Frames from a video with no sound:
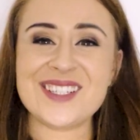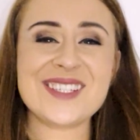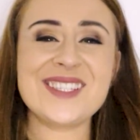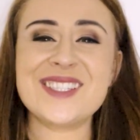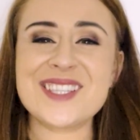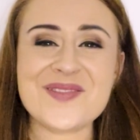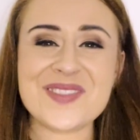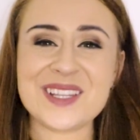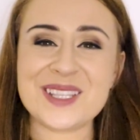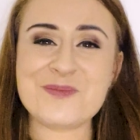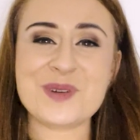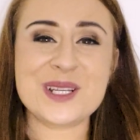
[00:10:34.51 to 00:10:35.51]
Just something
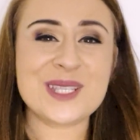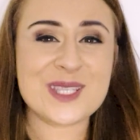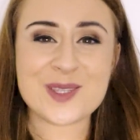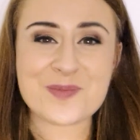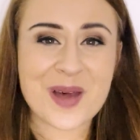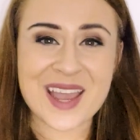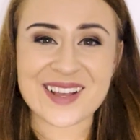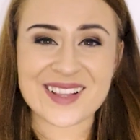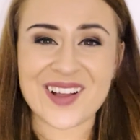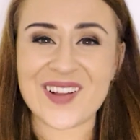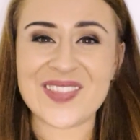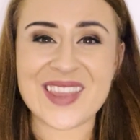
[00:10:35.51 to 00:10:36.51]
to put a smile
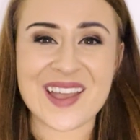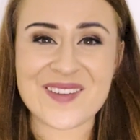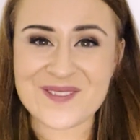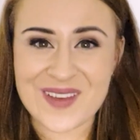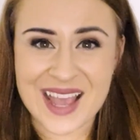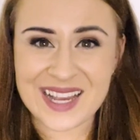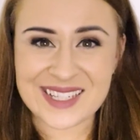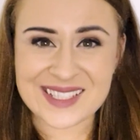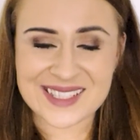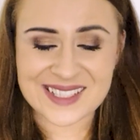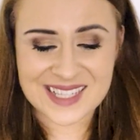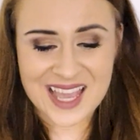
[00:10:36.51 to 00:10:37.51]
on their
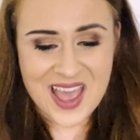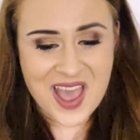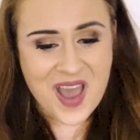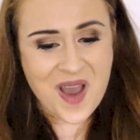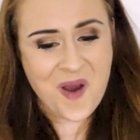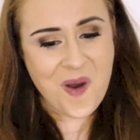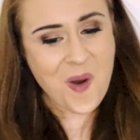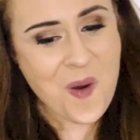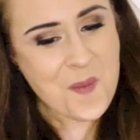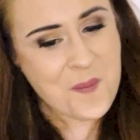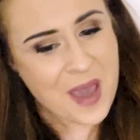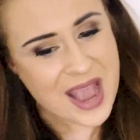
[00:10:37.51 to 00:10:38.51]
face.
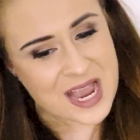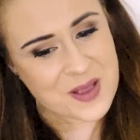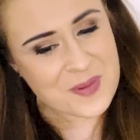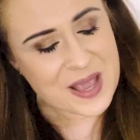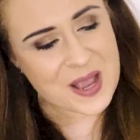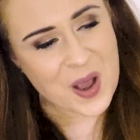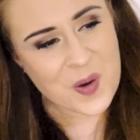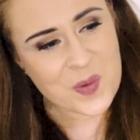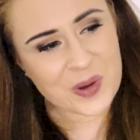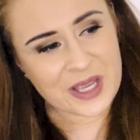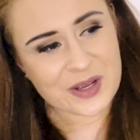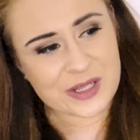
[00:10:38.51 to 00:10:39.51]
Or maybe
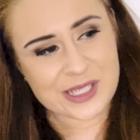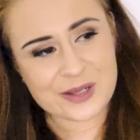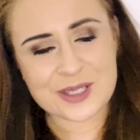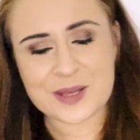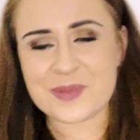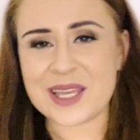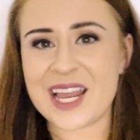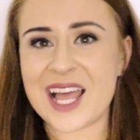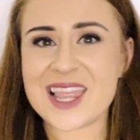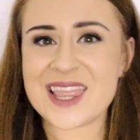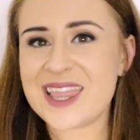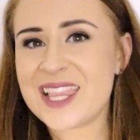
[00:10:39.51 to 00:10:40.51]
we could do something a
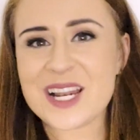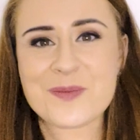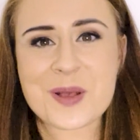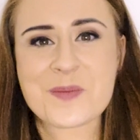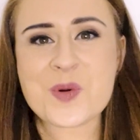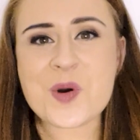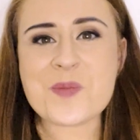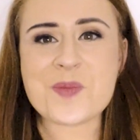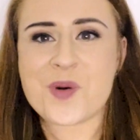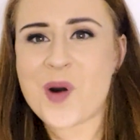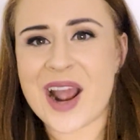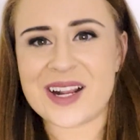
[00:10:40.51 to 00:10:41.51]
little bit more
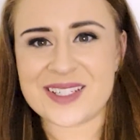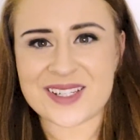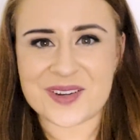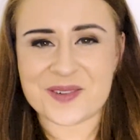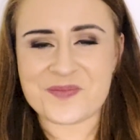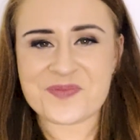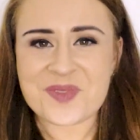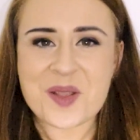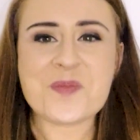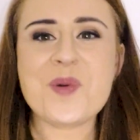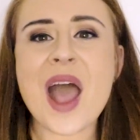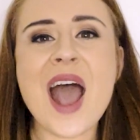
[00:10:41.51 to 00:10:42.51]
practical.
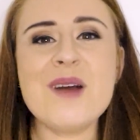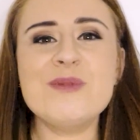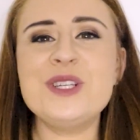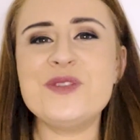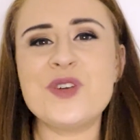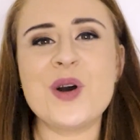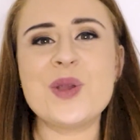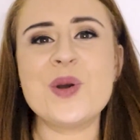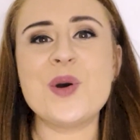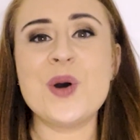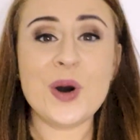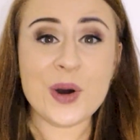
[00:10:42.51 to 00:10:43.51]
Perhaps you've got
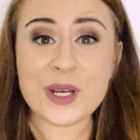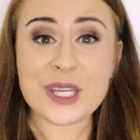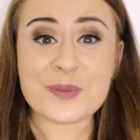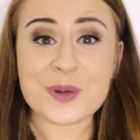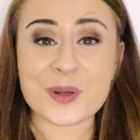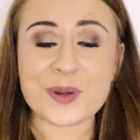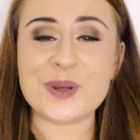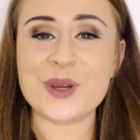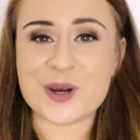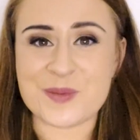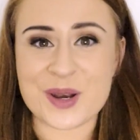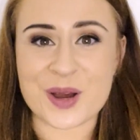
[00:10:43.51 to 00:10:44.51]
your honeymoon
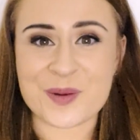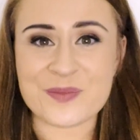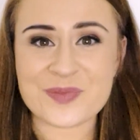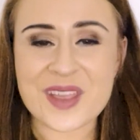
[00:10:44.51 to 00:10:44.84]
coming up.